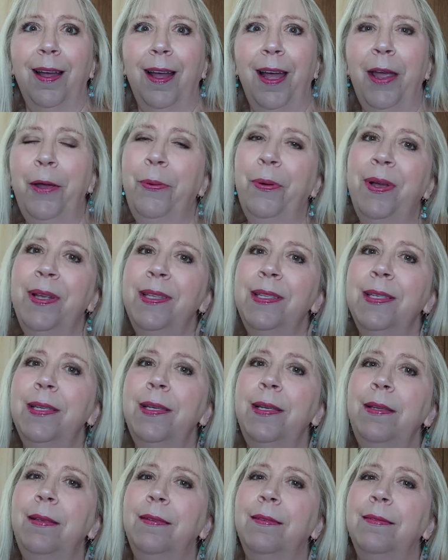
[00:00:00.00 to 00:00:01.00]
I
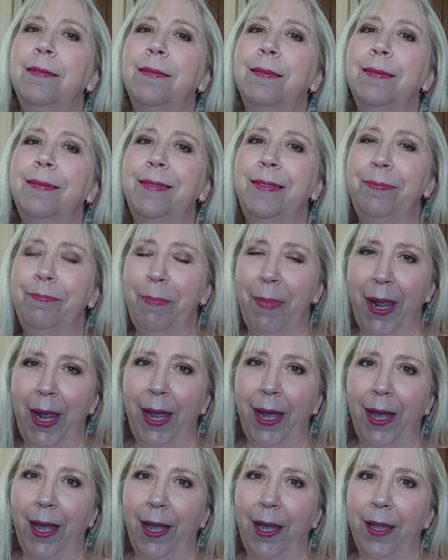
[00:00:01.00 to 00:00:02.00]
wasn't
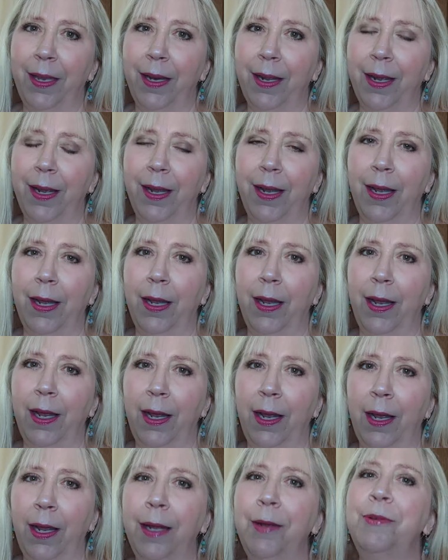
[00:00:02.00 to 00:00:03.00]
mad.
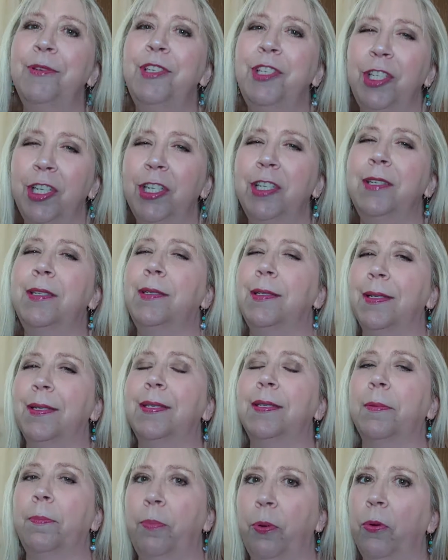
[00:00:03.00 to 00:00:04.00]
I was just
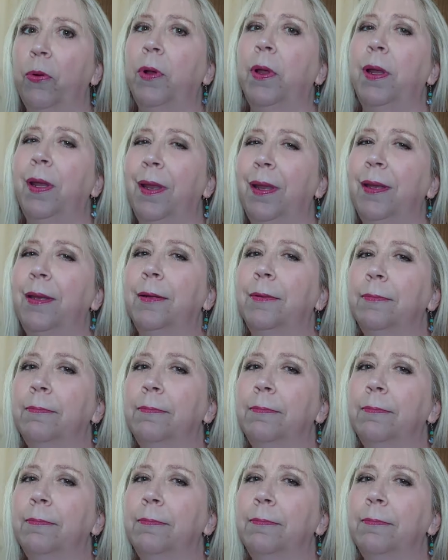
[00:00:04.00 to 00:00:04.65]
disappointed.